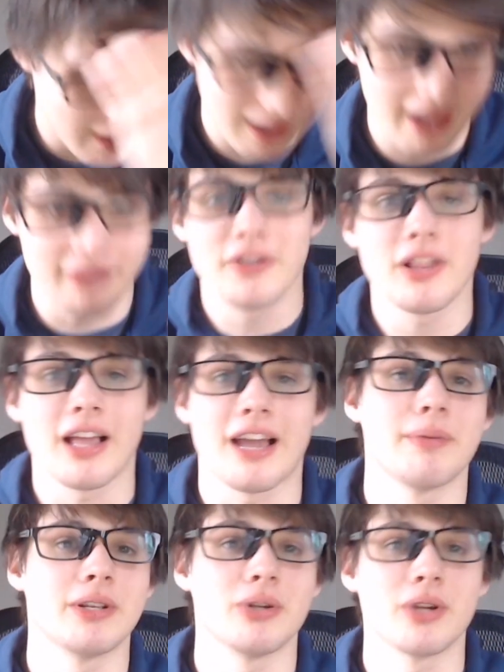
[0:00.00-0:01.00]
I feel like
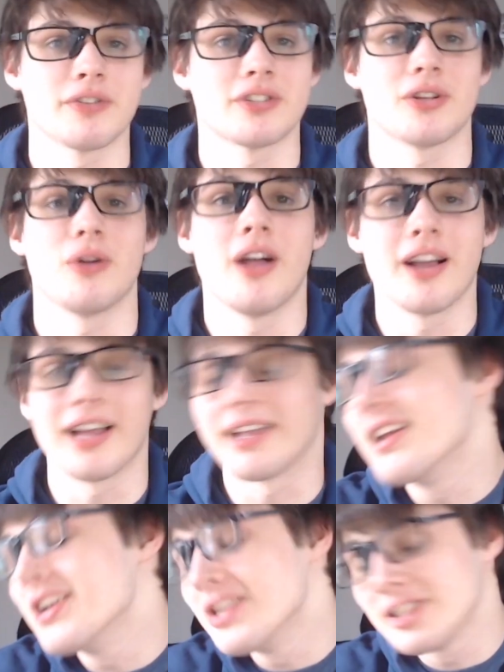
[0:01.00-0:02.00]
I've been doing it for so long. I
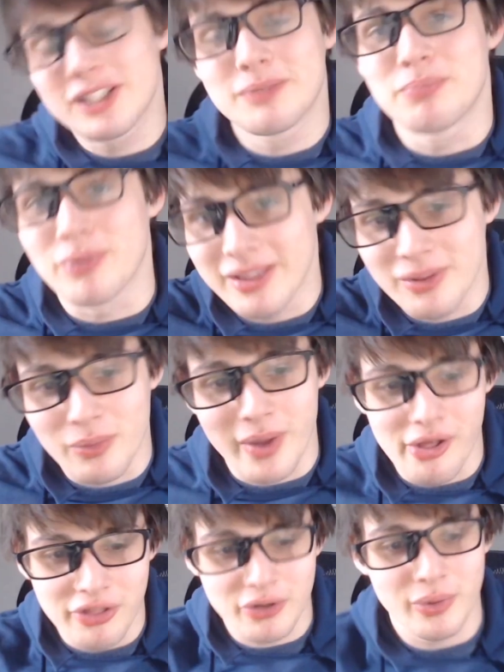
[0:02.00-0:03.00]
spread the
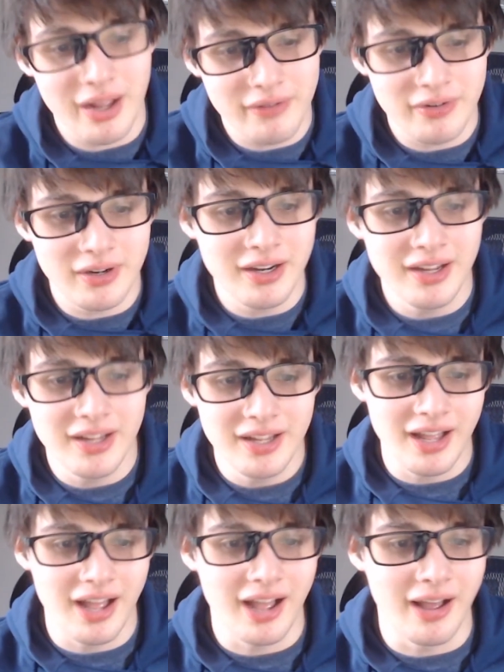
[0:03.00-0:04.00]
wealth or whatever.
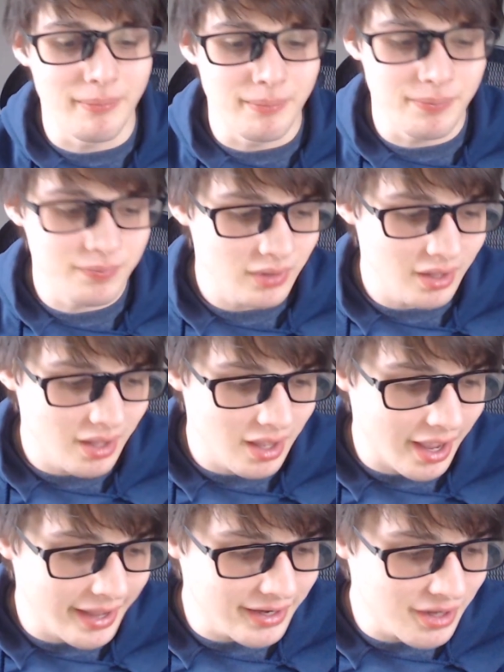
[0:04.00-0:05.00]

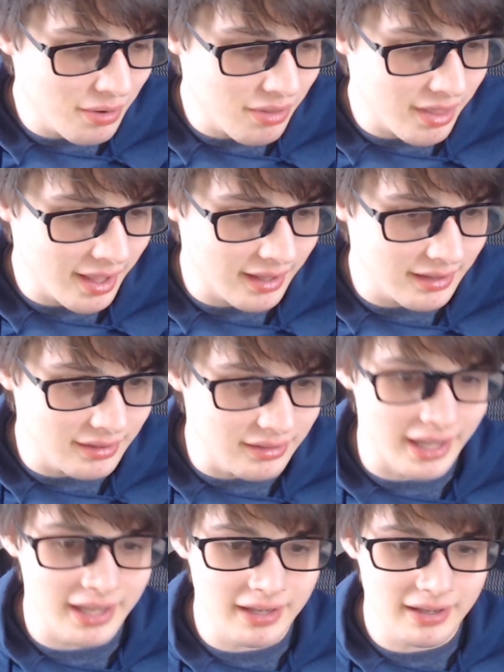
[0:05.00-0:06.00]
I know that
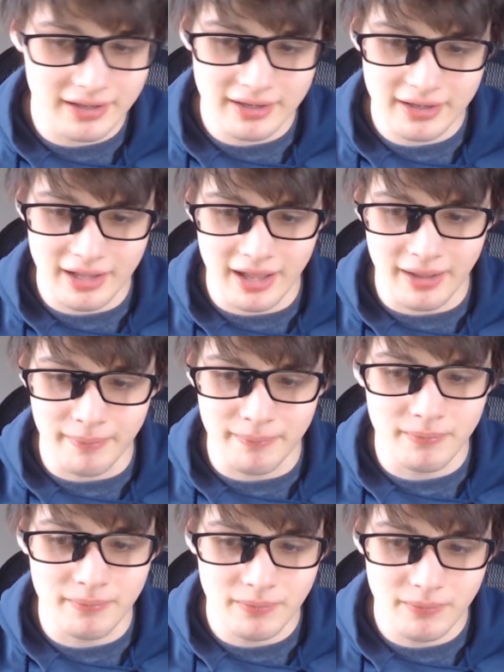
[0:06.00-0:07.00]
Link,
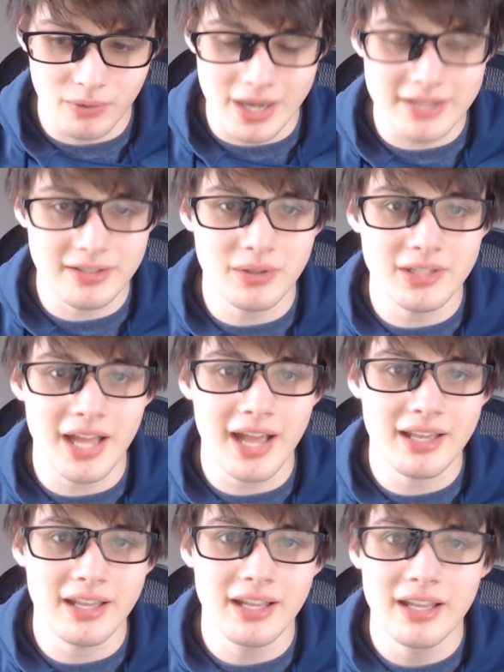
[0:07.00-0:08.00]
Redstone
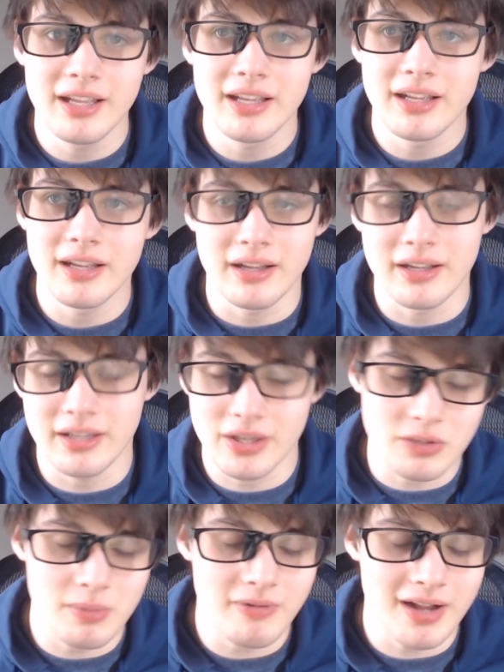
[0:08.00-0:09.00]
Tech, he
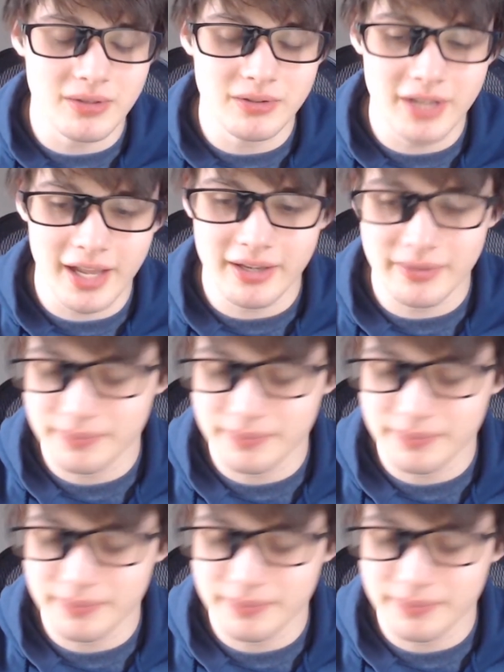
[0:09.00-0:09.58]
used to be Redstone Tech.